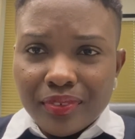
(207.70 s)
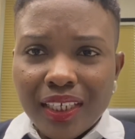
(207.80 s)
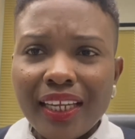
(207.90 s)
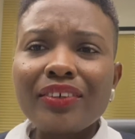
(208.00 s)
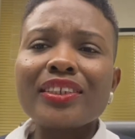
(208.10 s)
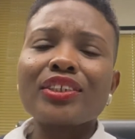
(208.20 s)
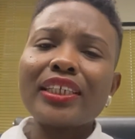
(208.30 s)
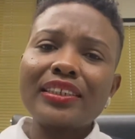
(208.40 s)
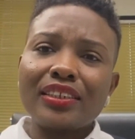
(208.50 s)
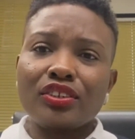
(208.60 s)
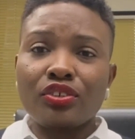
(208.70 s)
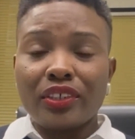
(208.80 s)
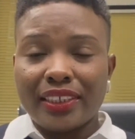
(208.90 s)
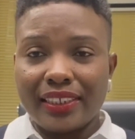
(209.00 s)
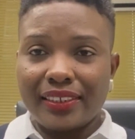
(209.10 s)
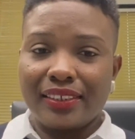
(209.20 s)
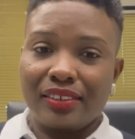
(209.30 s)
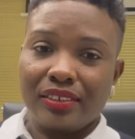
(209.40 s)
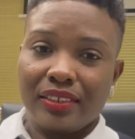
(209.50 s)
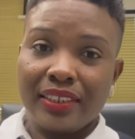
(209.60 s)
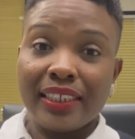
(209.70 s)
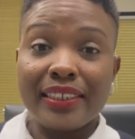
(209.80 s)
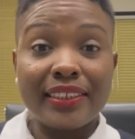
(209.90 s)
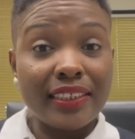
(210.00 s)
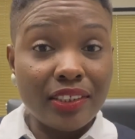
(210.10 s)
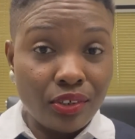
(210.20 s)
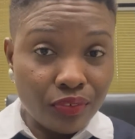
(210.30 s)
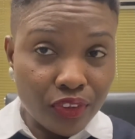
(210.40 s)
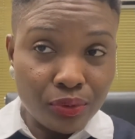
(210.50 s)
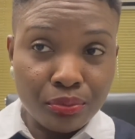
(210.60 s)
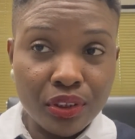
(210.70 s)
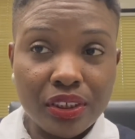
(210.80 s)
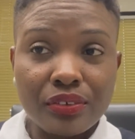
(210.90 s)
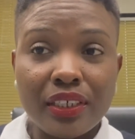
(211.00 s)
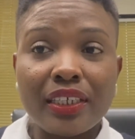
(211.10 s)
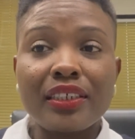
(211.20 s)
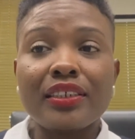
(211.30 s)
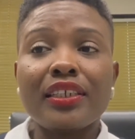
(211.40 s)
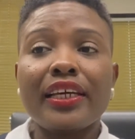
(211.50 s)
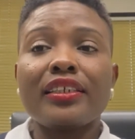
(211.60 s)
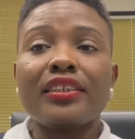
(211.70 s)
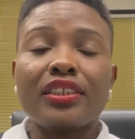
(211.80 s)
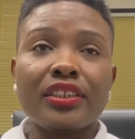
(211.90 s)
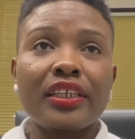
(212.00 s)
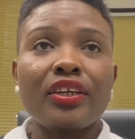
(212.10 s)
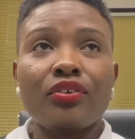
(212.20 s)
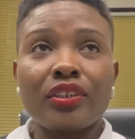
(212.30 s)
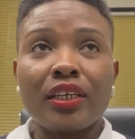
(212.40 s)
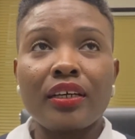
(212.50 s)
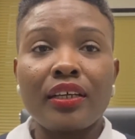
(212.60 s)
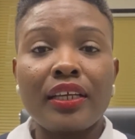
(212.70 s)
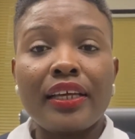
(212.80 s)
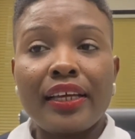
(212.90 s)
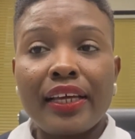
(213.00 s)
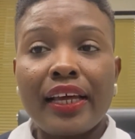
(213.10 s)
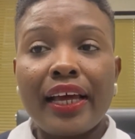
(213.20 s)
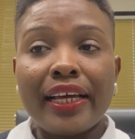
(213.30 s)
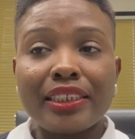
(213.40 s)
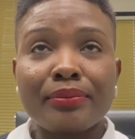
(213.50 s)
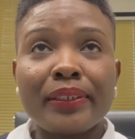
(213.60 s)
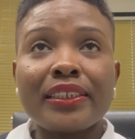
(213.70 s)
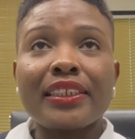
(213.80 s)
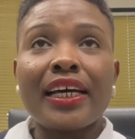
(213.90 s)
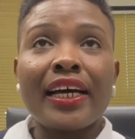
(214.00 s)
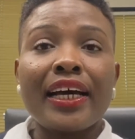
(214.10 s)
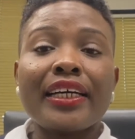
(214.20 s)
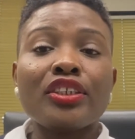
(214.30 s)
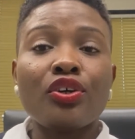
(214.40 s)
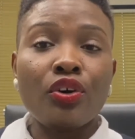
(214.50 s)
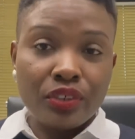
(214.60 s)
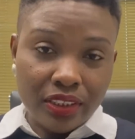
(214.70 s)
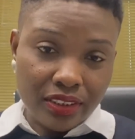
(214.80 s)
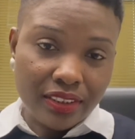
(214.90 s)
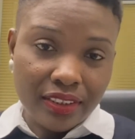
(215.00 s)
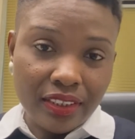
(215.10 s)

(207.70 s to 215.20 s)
Now, success is at the center of this model, and the 3 other aspects are at the corners.